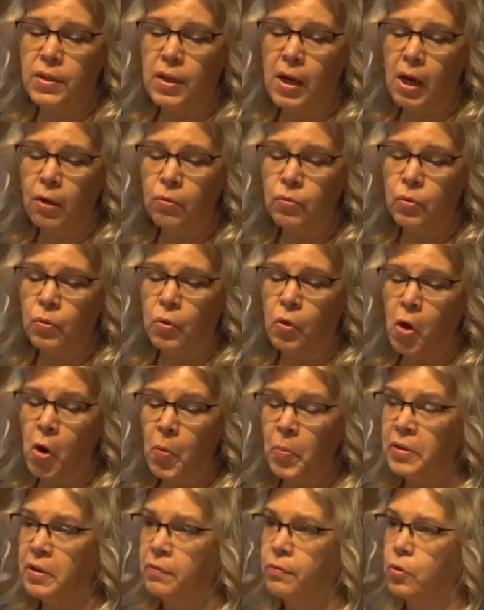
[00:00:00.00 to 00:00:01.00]
how do
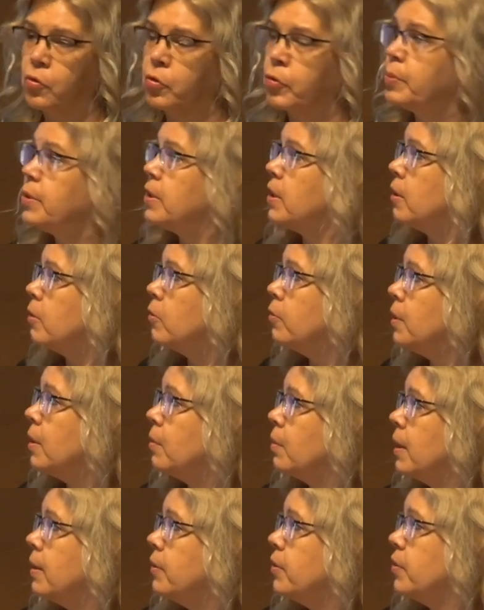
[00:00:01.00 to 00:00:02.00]
cooperative groups,
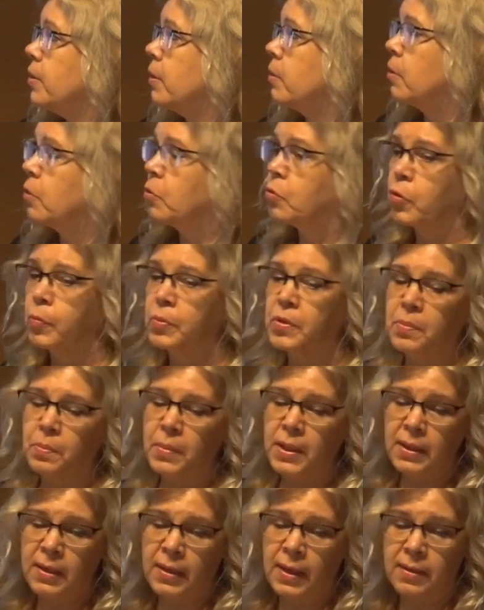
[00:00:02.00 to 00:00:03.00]
including multicellular groups,
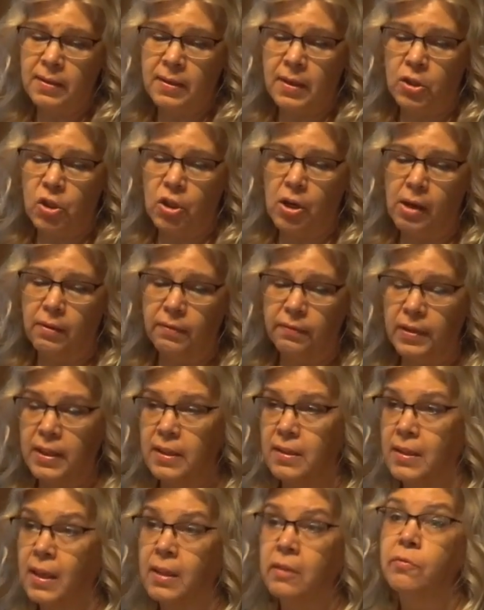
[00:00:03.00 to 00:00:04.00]
mediate such
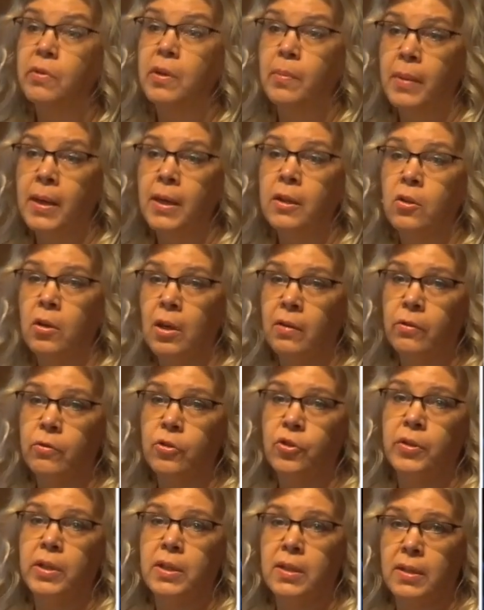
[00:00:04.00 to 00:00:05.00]
conflicts and remain
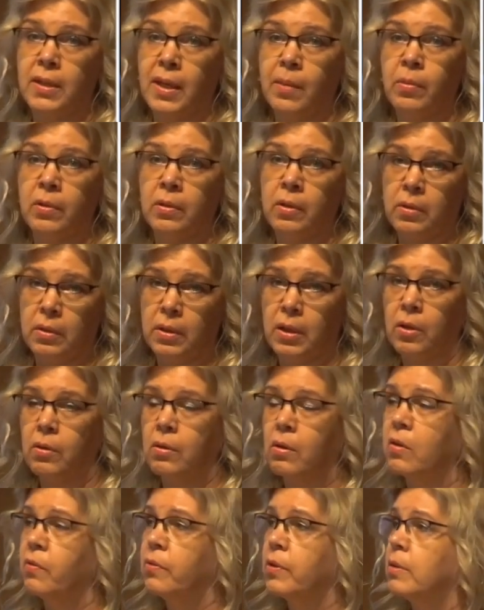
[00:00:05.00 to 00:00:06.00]
evolutionarily stable
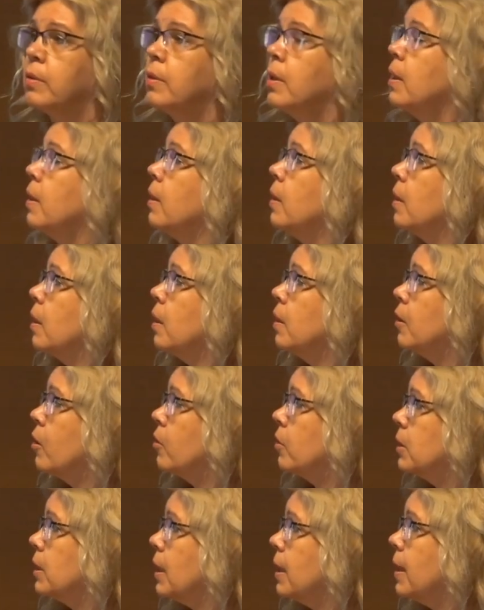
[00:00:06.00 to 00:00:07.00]
now over a
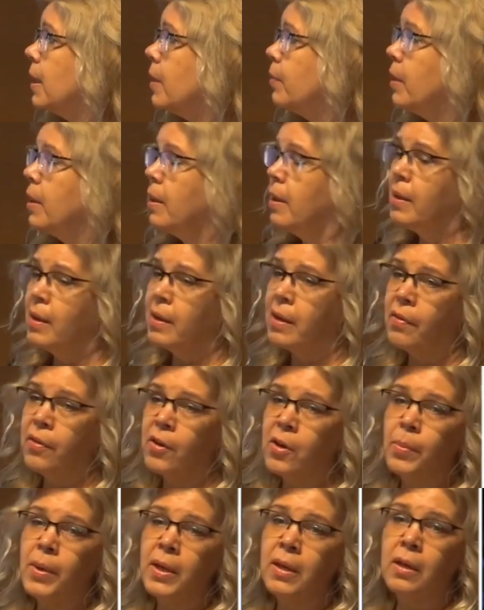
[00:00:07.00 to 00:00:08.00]
long time? And
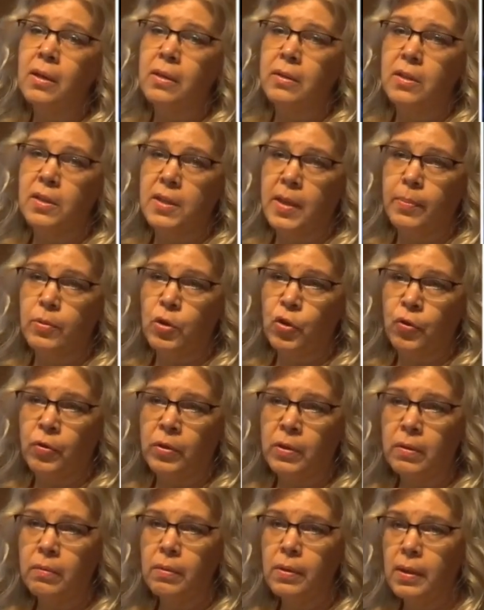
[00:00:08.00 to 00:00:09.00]
there are many
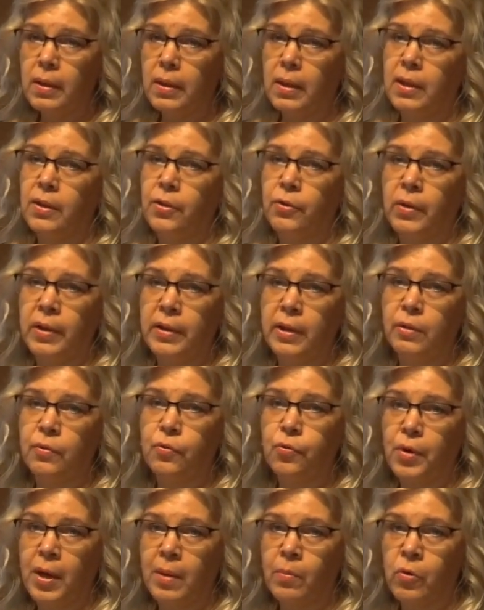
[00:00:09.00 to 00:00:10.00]
conceptual and theoretical
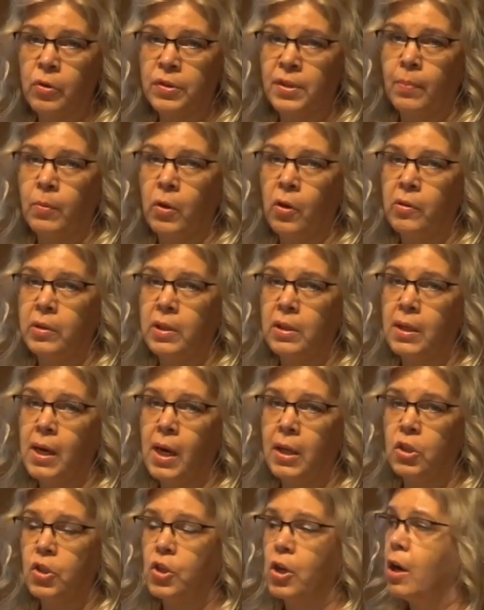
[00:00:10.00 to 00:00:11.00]
frameworks I'm not going to
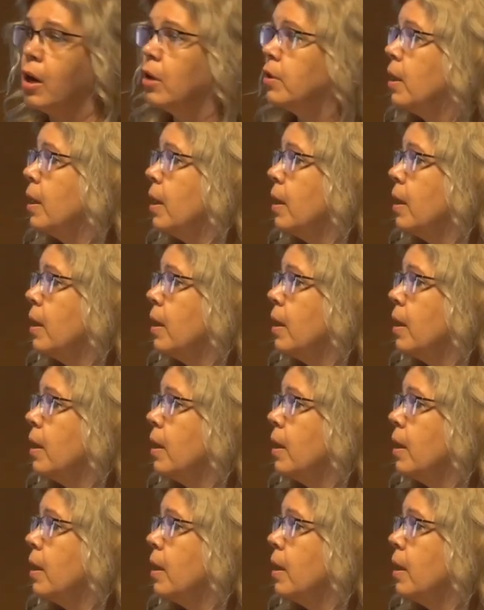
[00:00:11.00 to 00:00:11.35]
touch on.